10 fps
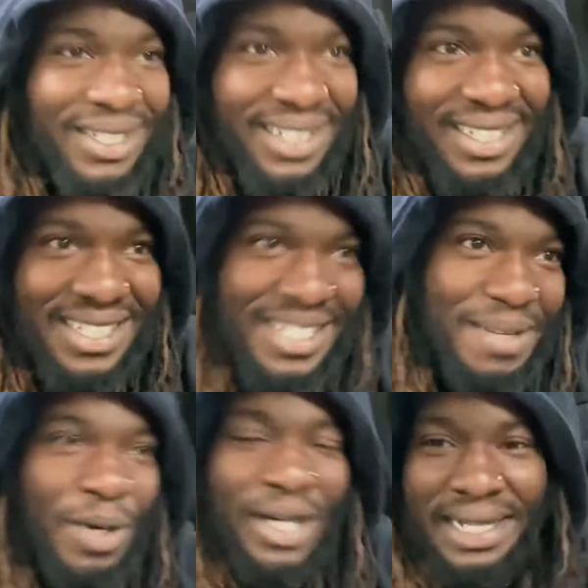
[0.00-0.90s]
it's your
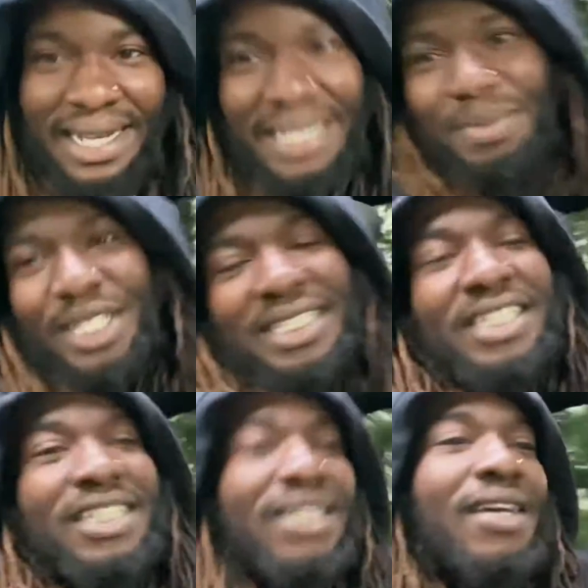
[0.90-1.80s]
boy Danny
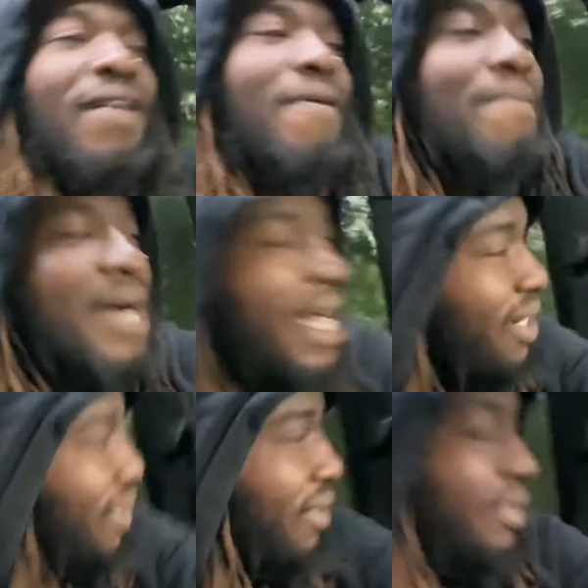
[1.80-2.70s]
British. Man,
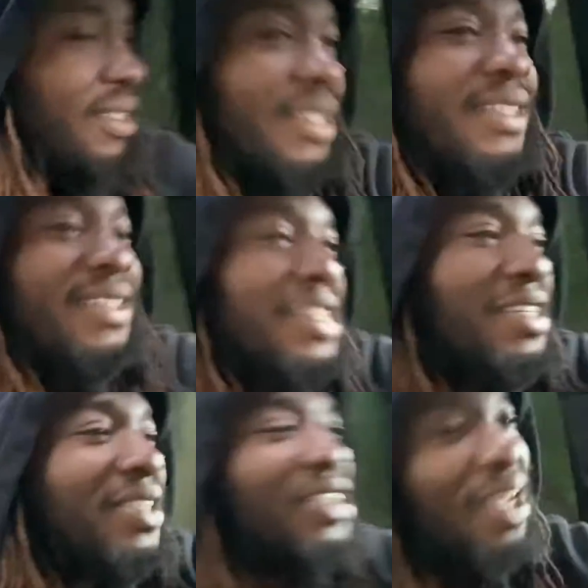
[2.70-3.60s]

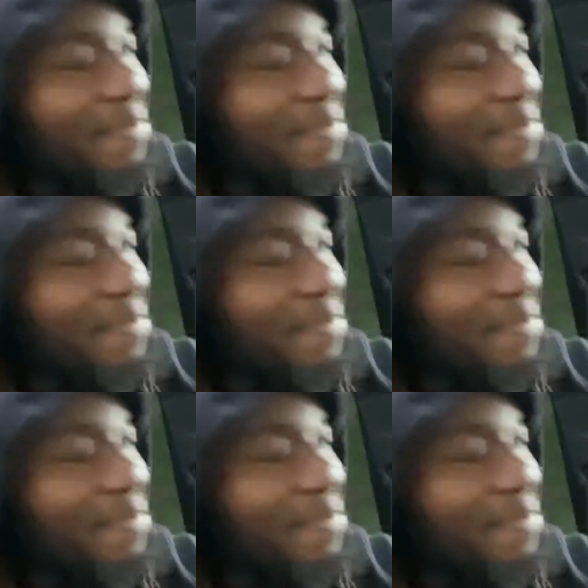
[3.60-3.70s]
something